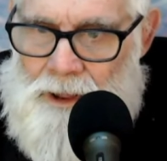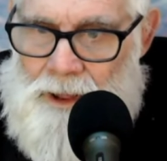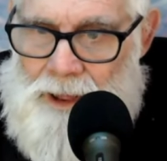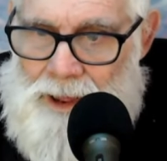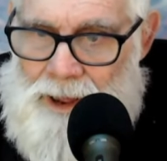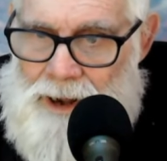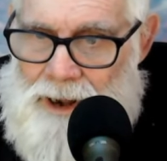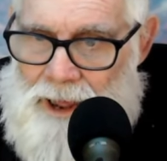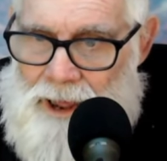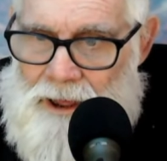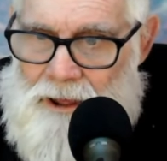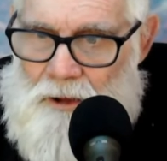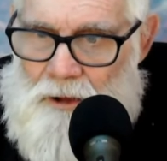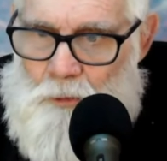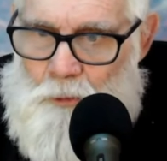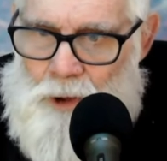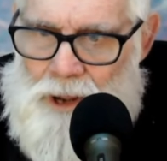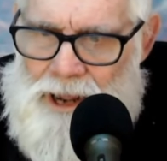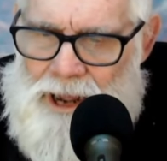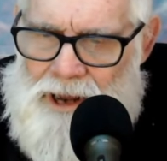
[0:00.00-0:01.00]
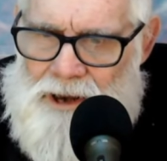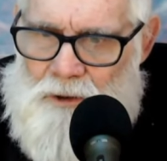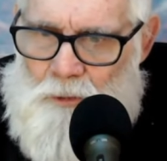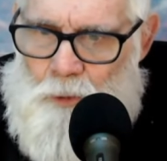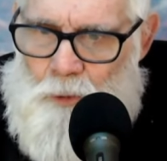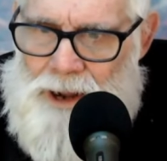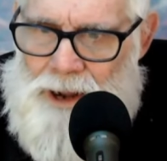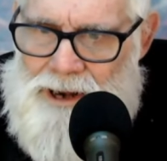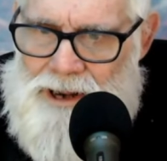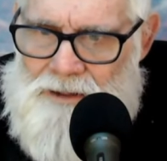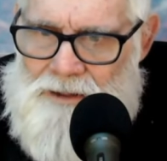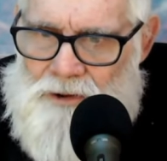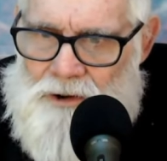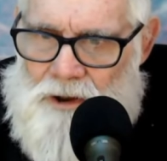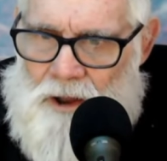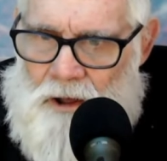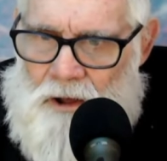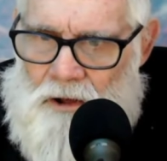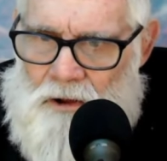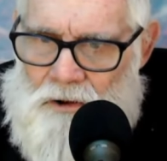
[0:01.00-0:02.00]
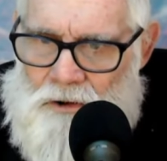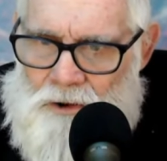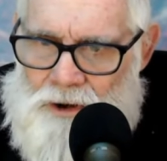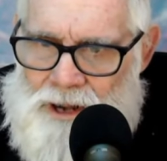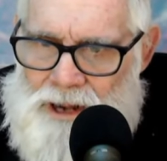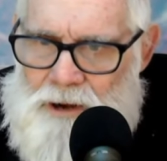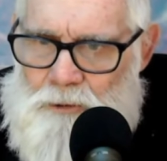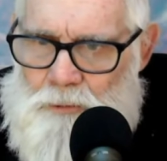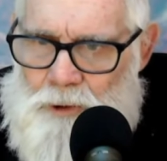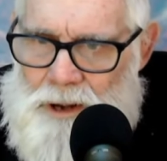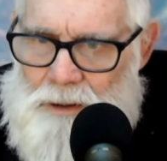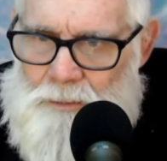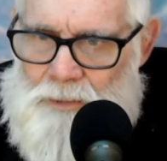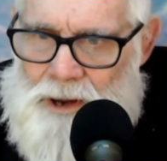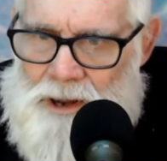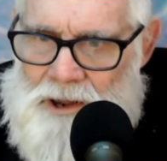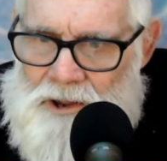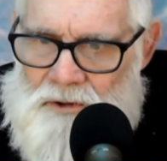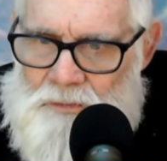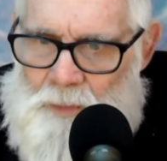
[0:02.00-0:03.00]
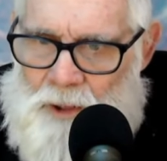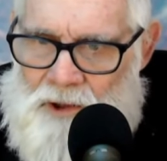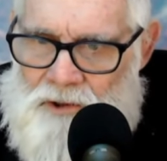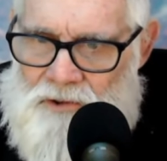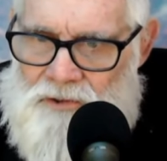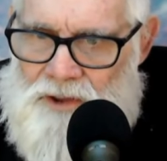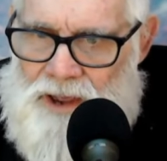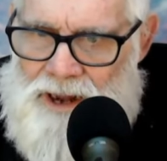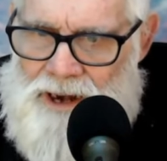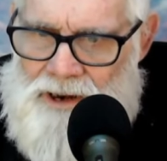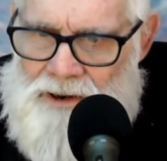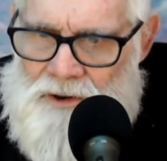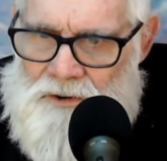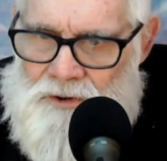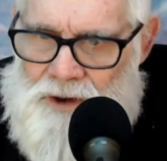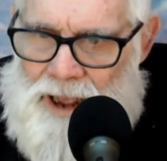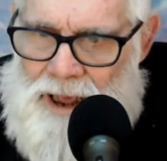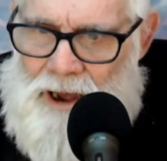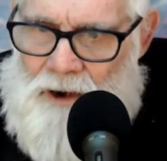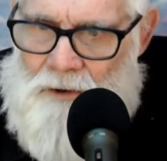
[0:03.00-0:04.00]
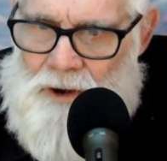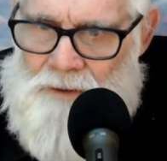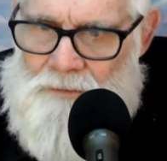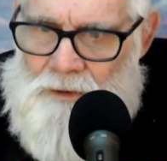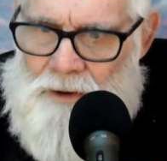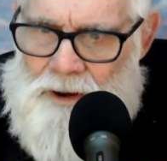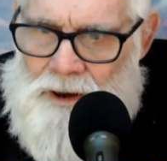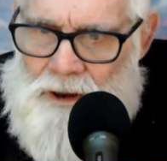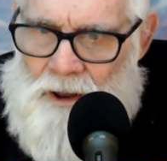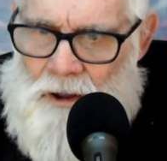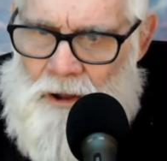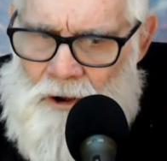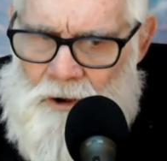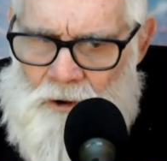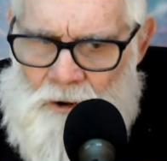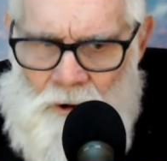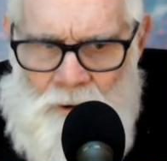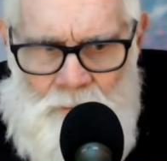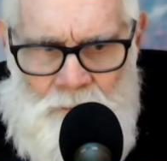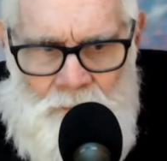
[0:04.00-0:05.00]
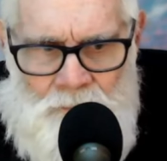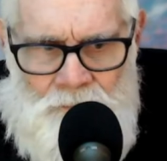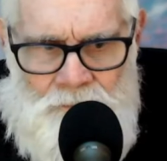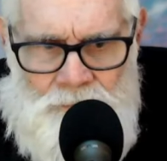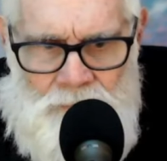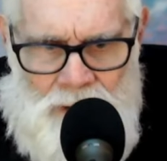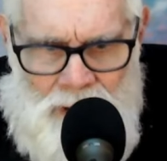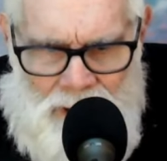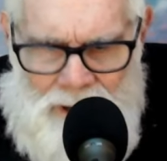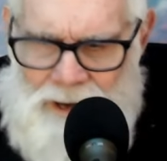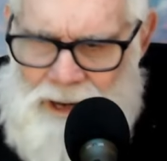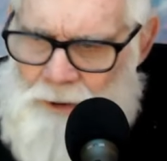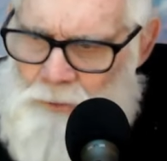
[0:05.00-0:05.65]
And hell, we had to wait even longer, and he ribbed us by staying in the shower even longer and he